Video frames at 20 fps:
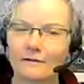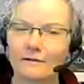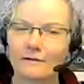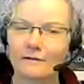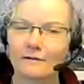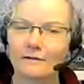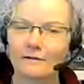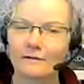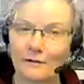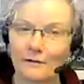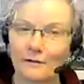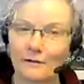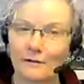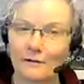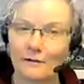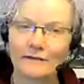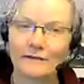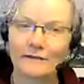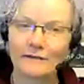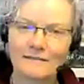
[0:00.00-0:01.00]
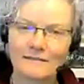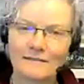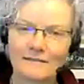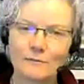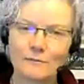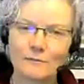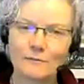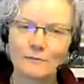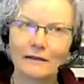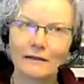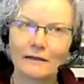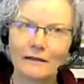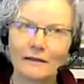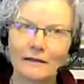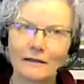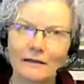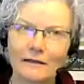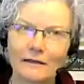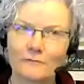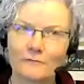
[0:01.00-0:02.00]
career path, because I think my
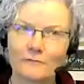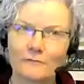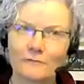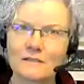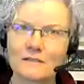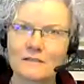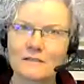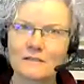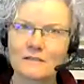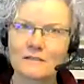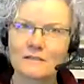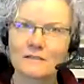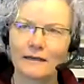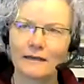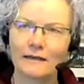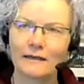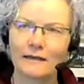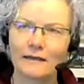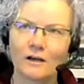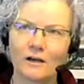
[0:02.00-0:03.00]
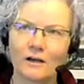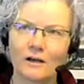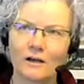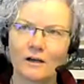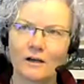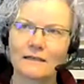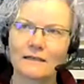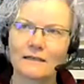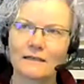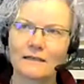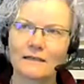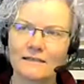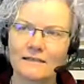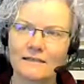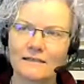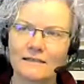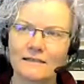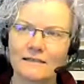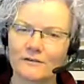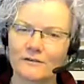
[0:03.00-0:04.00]
first paid job was in
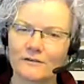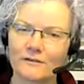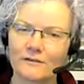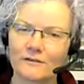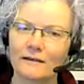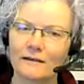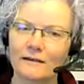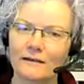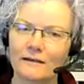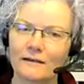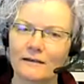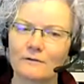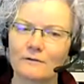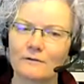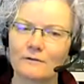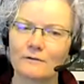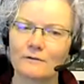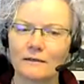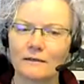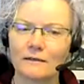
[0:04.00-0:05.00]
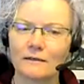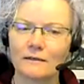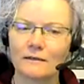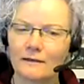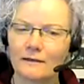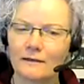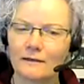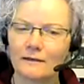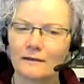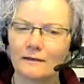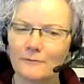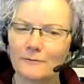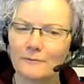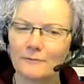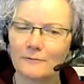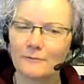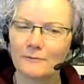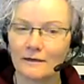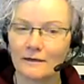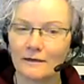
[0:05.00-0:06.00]
1983 as well,
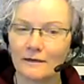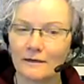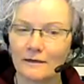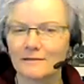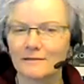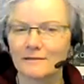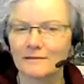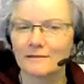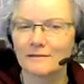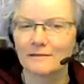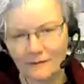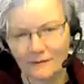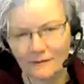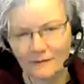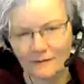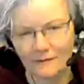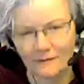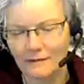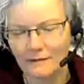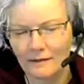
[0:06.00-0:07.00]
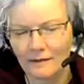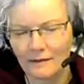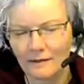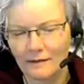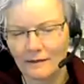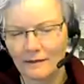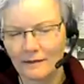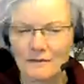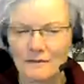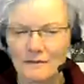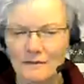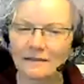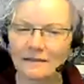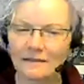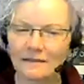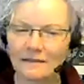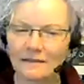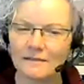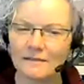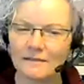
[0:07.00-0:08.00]
in Ireland, and then I came to England in
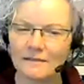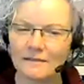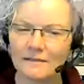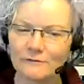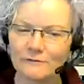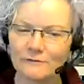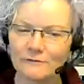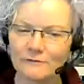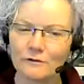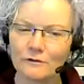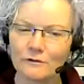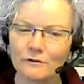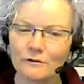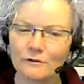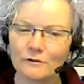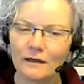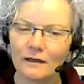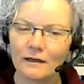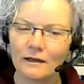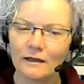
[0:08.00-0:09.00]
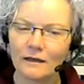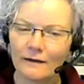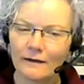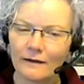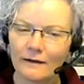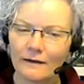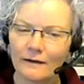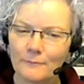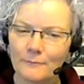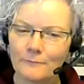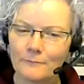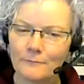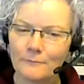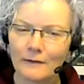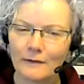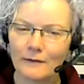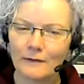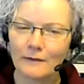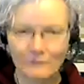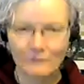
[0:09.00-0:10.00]
1984. And
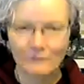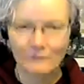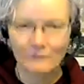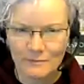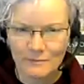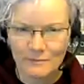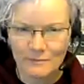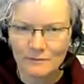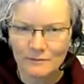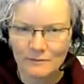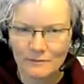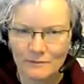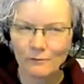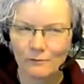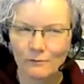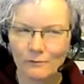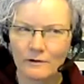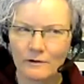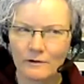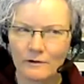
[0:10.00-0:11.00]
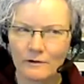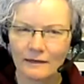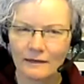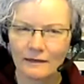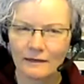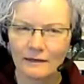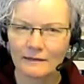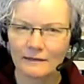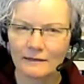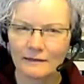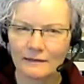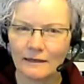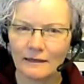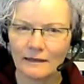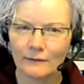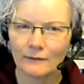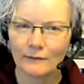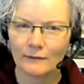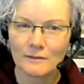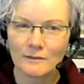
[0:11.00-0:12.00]
we first met when you were working at
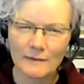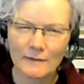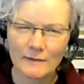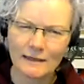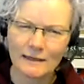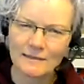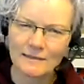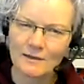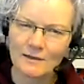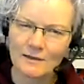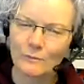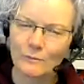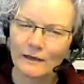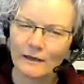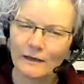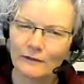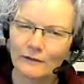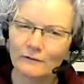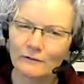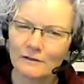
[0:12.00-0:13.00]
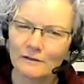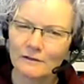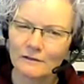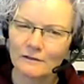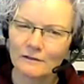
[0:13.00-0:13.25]
the West Midlands Low Pay Unit.